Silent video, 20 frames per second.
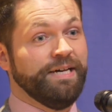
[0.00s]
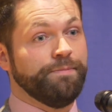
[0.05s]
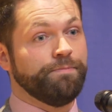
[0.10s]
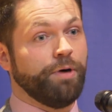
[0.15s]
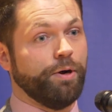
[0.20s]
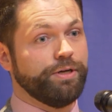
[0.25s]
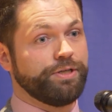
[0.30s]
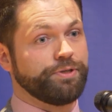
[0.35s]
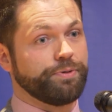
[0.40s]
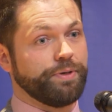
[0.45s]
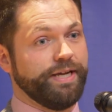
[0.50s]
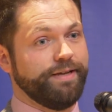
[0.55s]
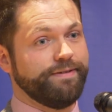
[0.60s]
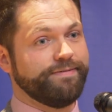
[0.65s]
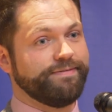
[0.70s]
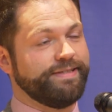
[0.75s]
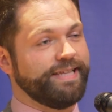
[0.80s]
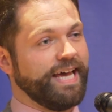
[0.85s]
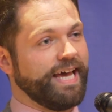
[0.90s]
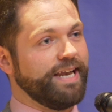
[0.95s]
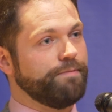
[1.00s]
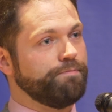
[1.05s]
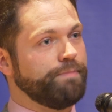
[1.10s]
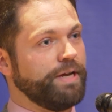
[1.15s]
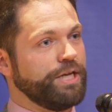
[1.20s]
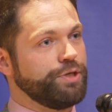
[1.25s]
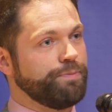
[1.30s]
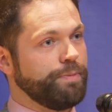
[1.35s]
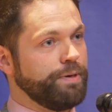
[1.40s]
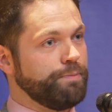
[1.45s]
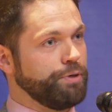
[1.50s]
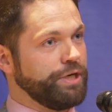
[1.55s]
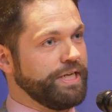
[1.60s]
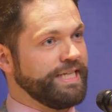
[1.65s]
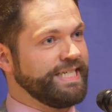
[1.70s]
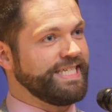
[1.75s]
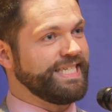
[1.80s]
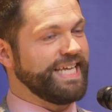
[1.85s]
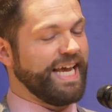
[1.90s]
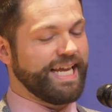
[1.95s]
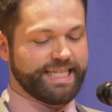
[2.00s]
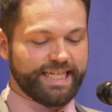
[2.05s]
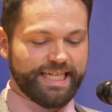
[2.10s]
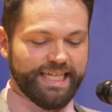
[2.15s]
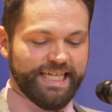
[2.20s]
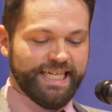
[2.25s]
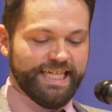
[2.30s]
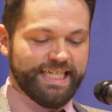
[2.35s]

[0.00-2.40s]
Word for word: poetry that Benjamin Britten set.